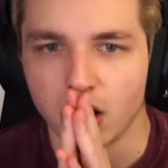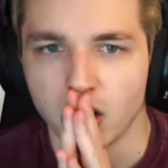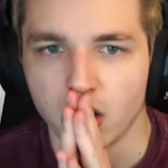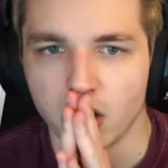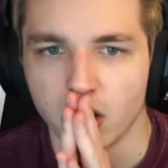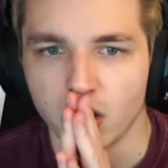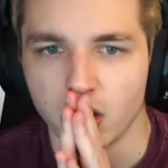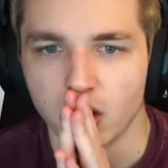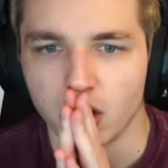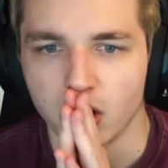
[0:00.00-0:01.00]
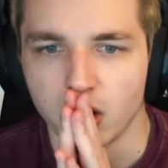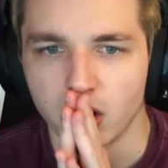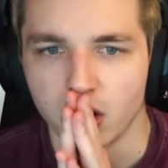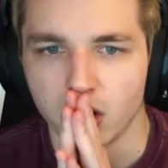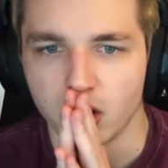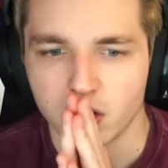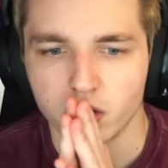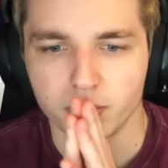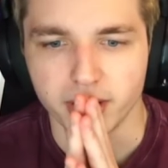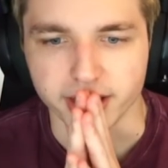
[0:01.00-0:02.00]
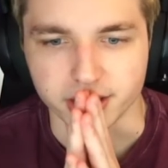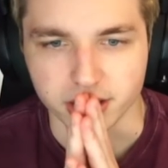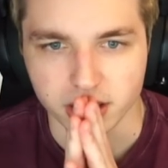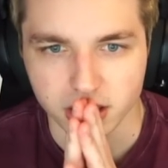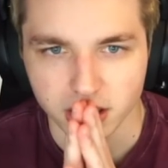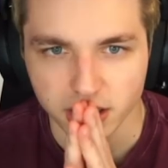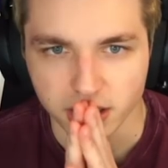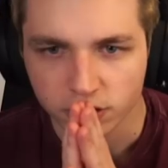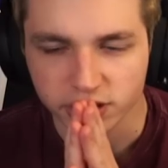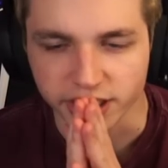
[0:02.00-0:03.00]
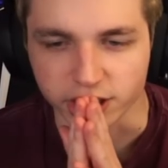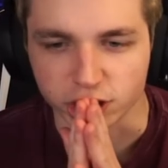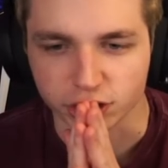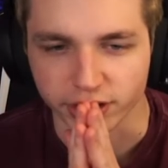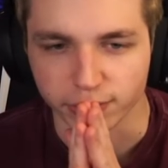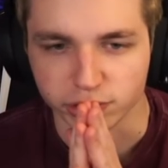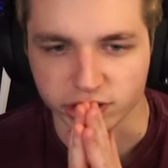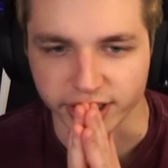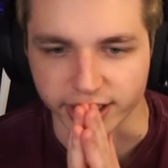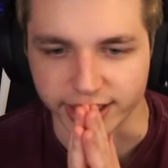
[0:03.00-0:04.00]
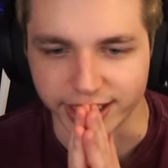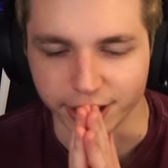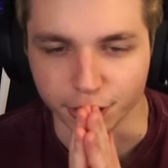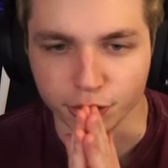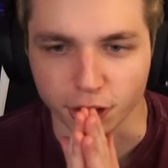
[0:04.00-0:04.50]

Oh. Oh my god. Looks like it straight up just like killed